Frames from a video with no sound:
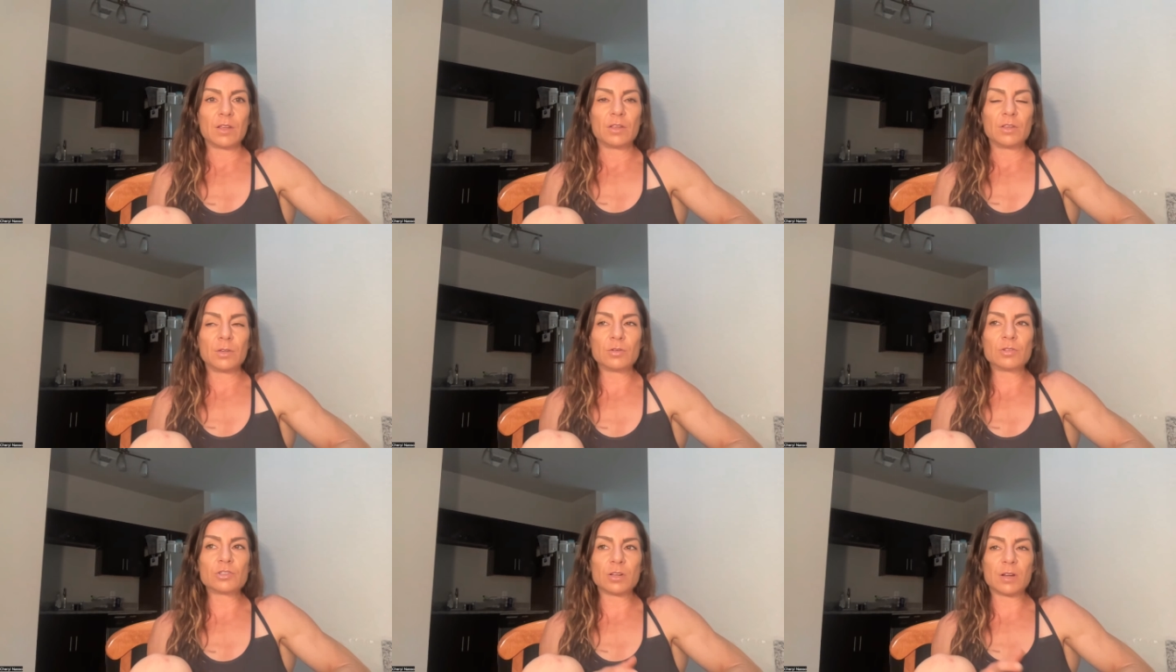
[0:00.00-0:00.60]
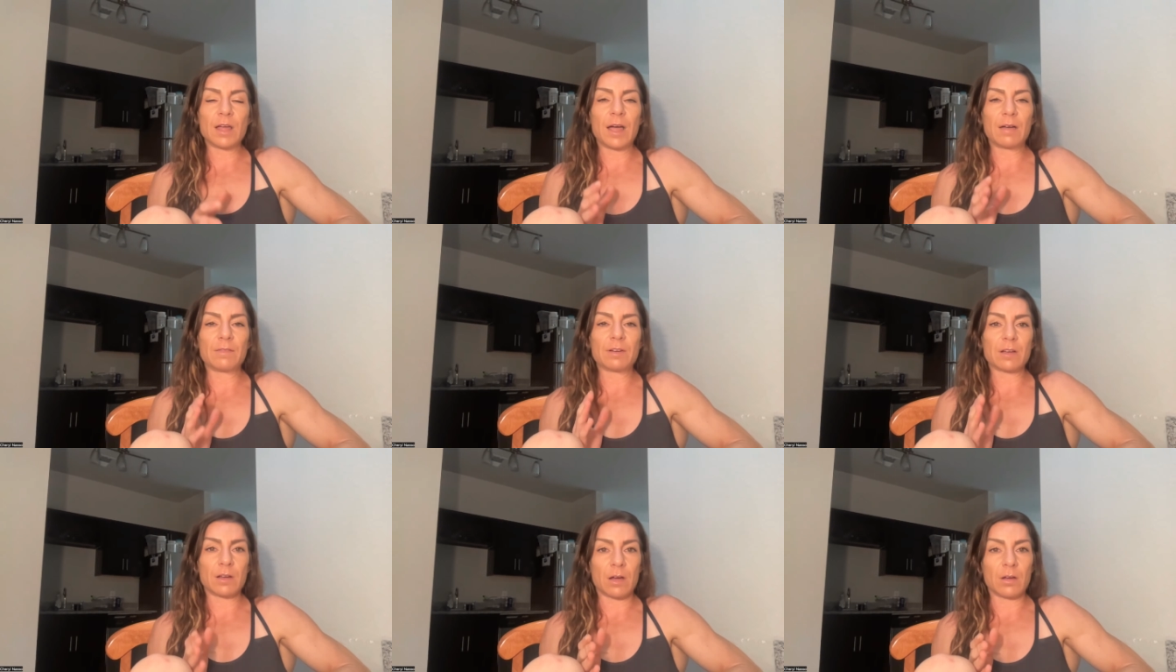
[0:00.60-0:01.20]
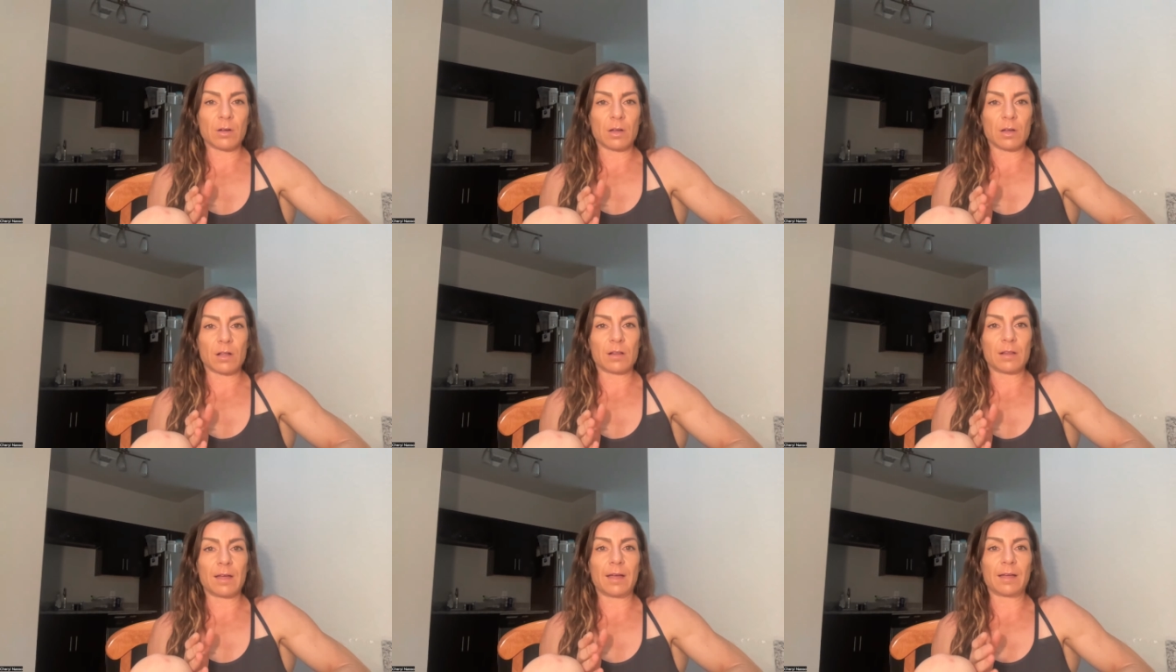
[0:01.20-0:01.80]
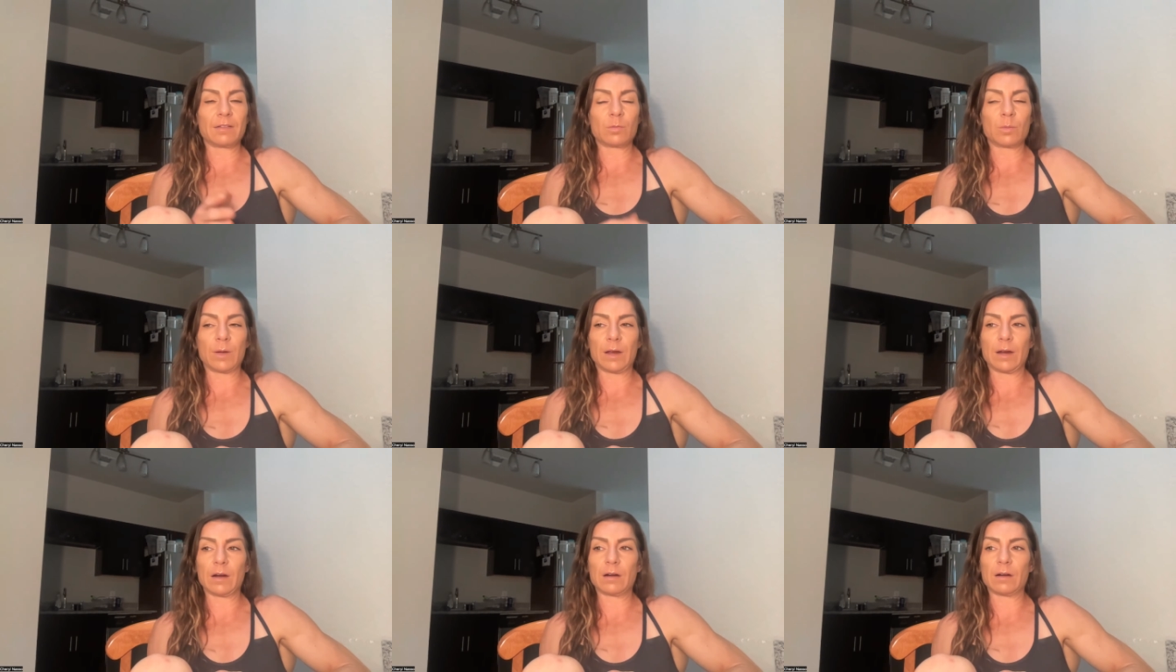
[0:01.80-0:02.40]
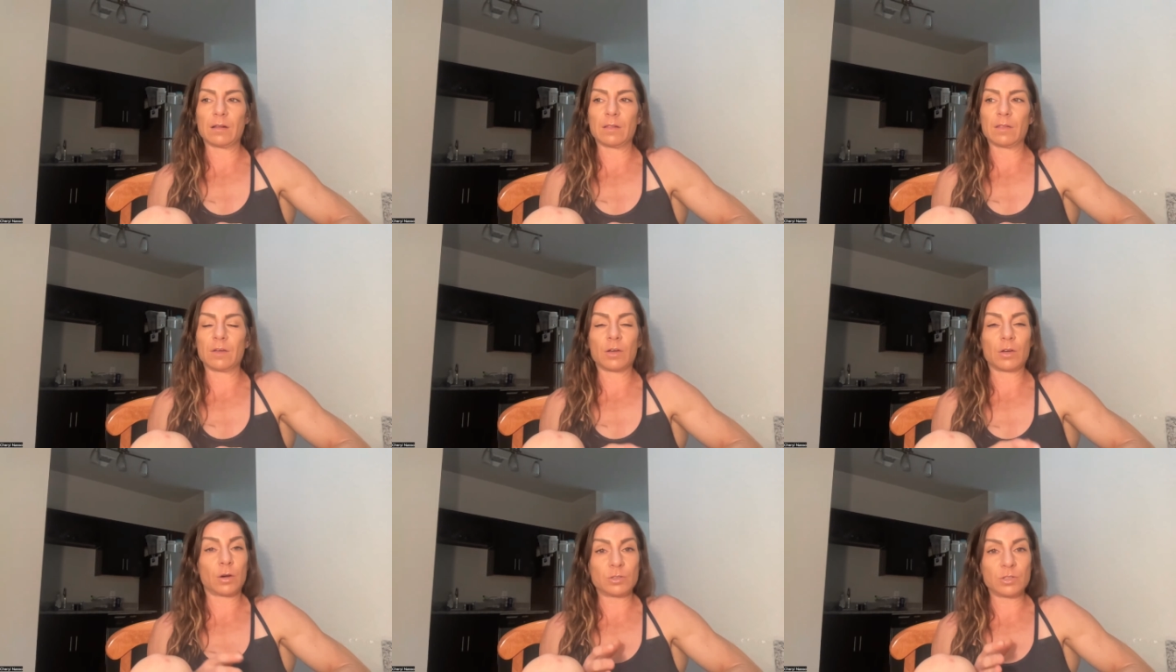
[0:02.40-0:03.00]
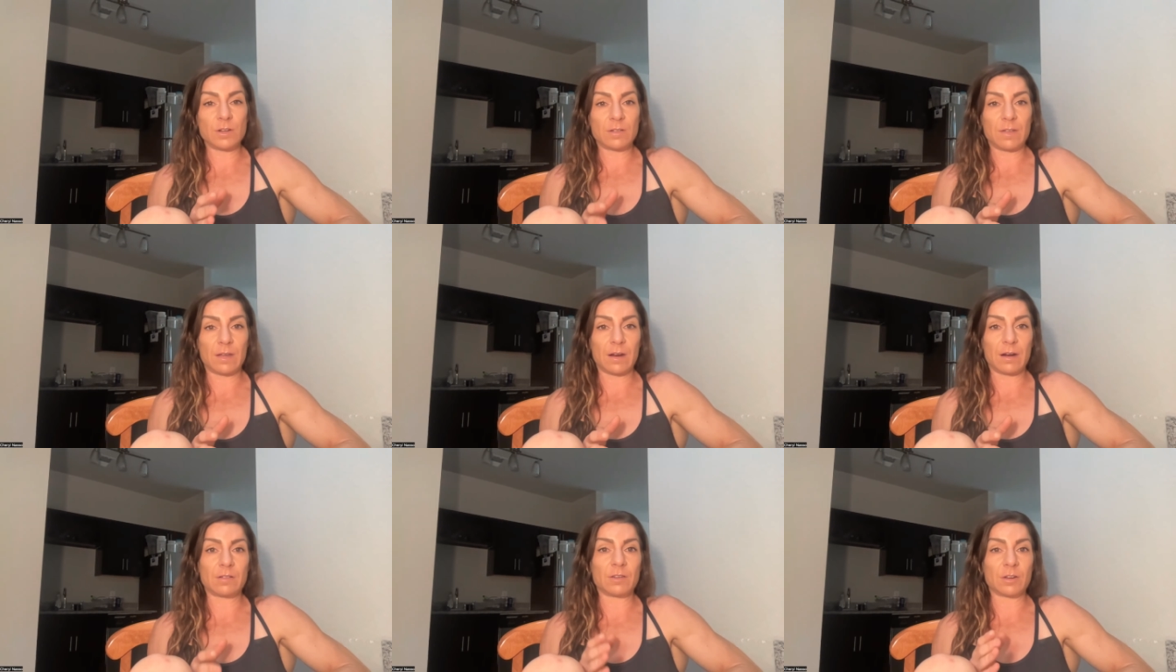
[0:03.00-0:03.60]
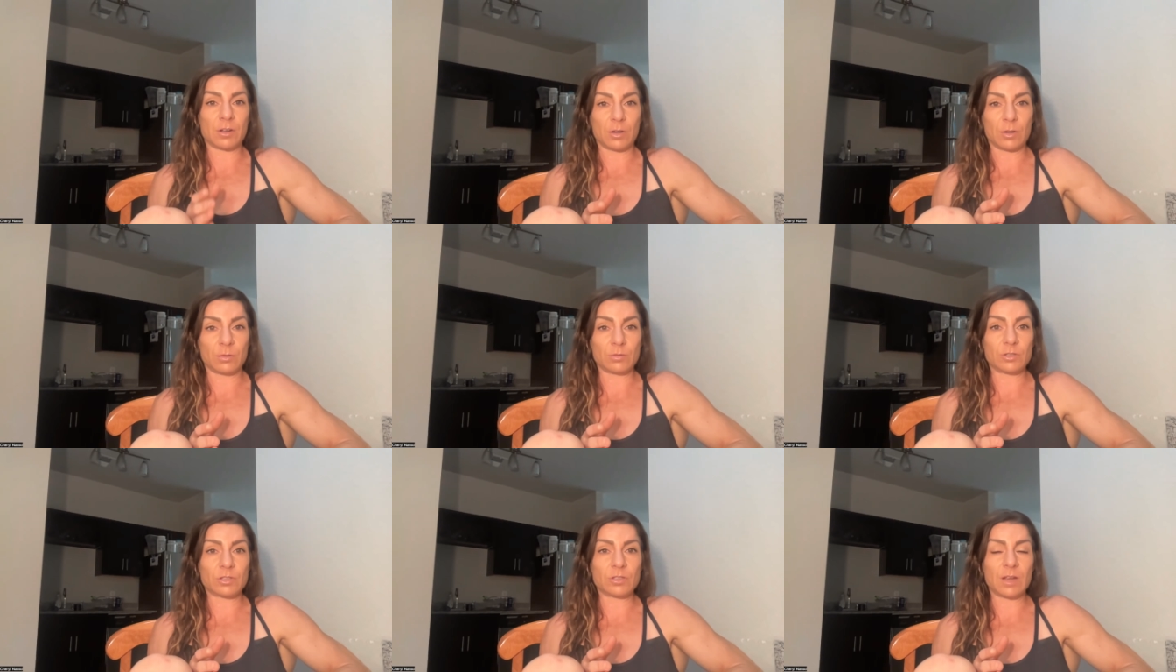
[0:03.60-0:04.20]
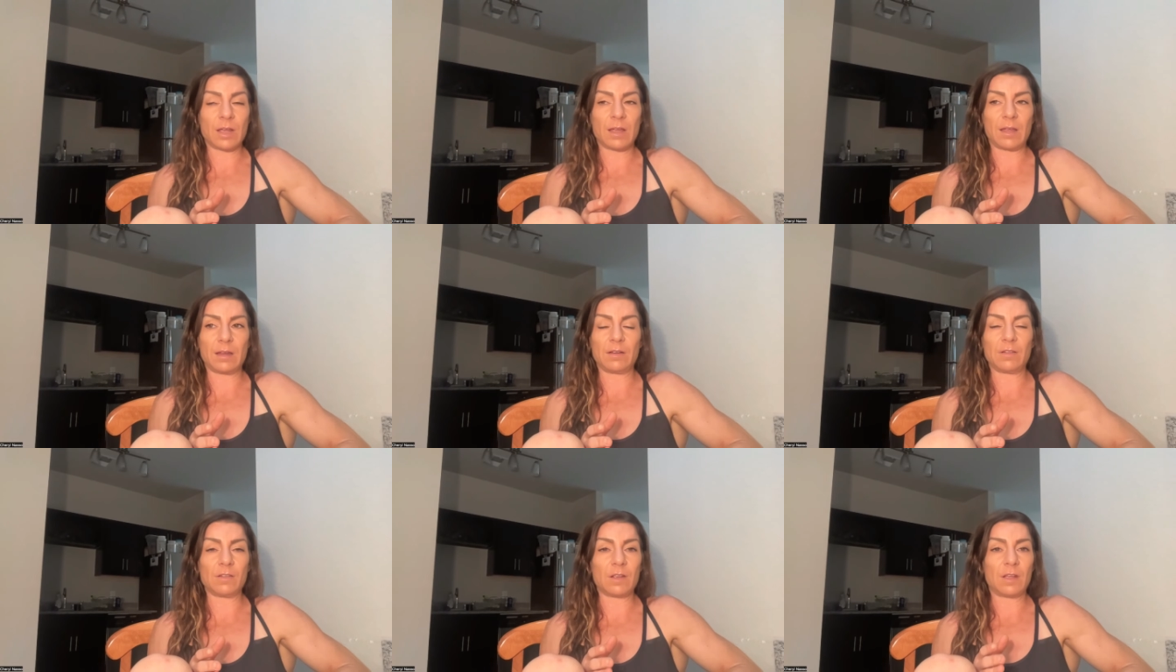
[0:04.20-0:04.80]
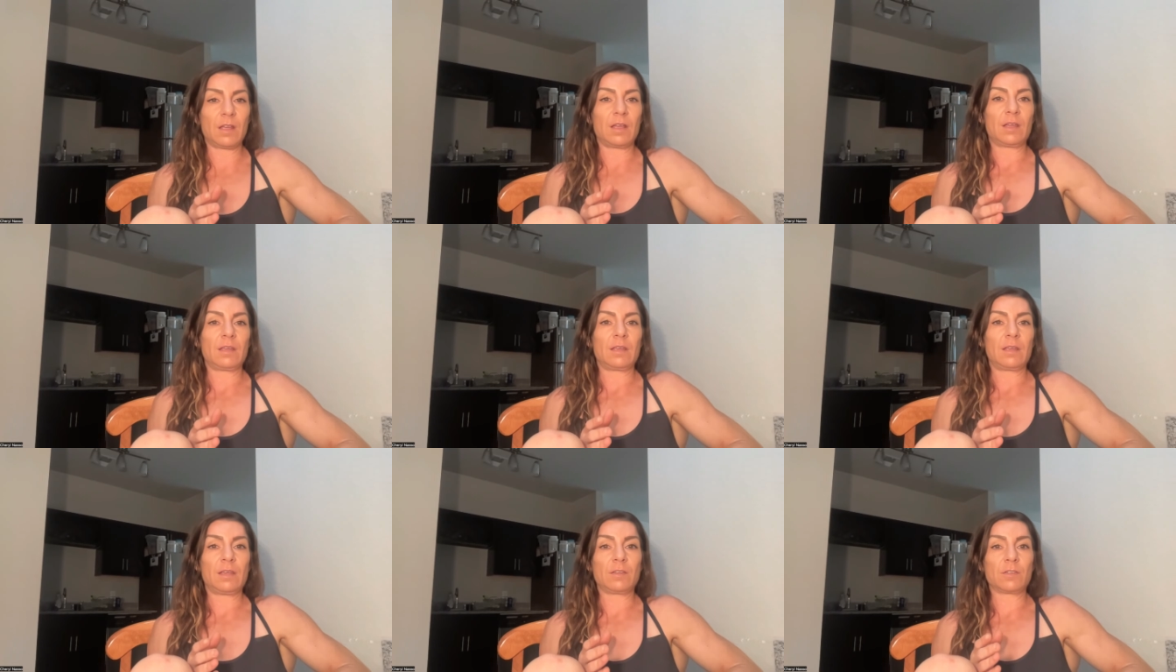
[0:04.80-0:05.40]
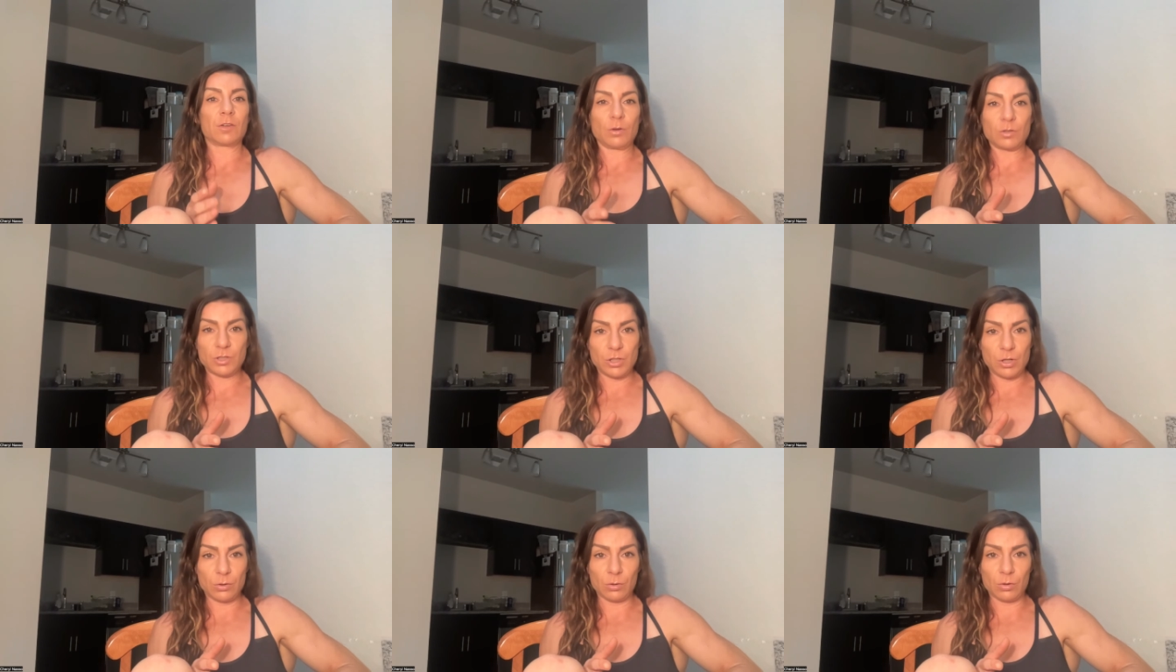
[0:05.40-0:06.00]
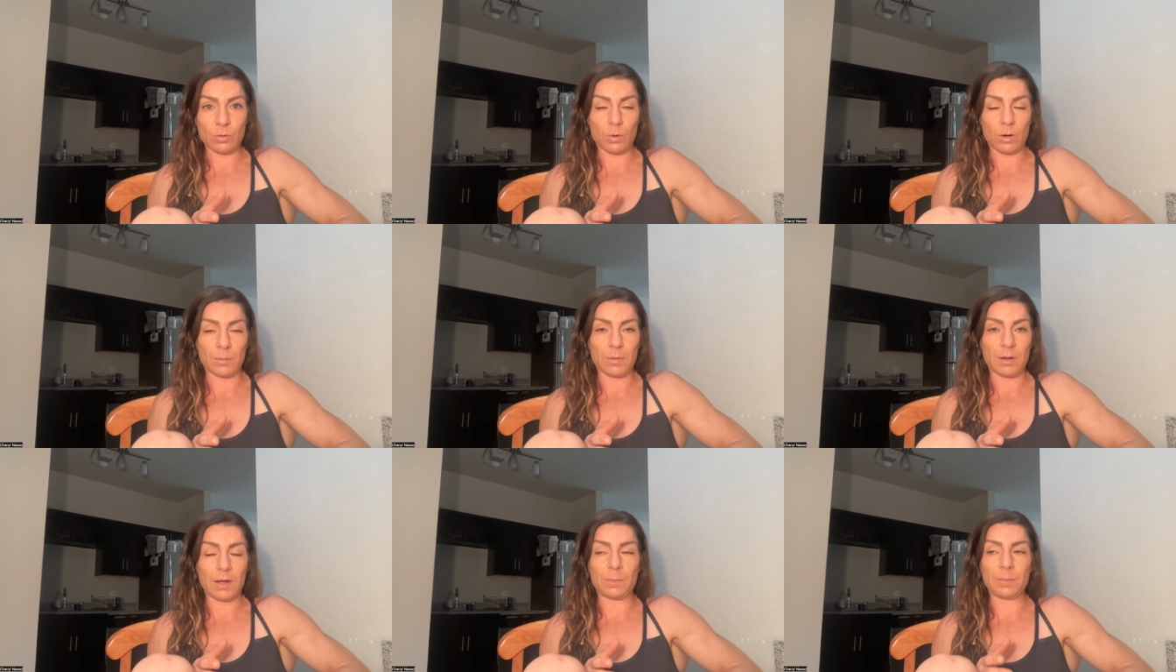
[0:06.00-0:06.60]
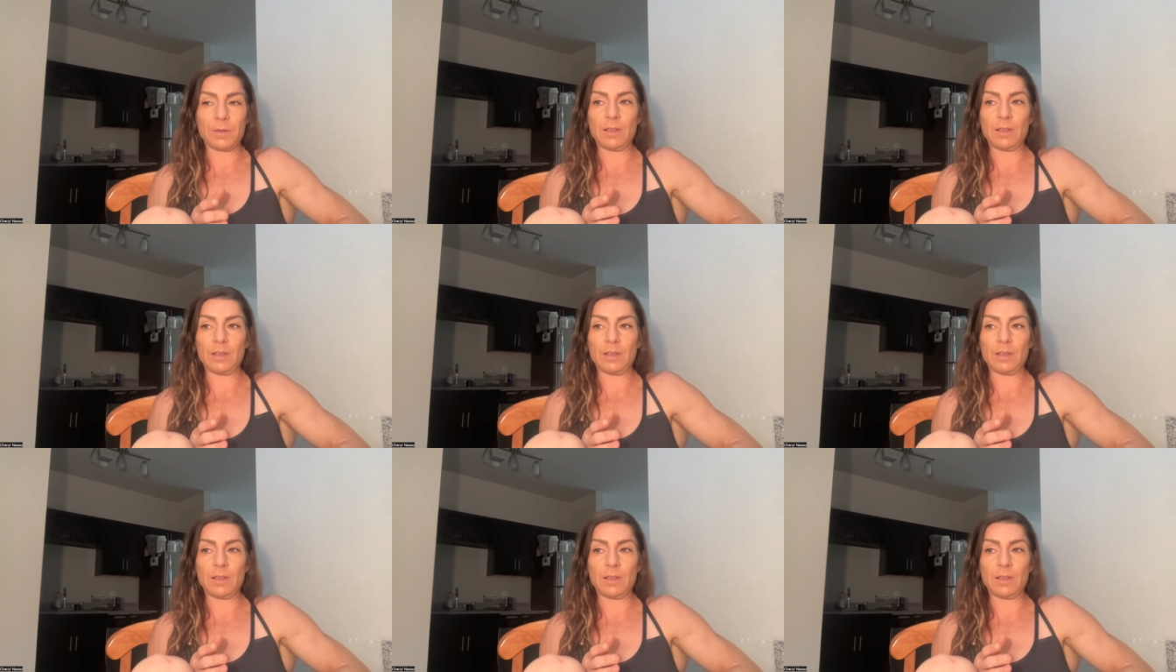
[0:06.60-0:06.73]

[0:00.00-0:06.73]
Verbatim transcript: You should have a, a, a class where the coach is there to coach, and he's coaching you through the warm-up.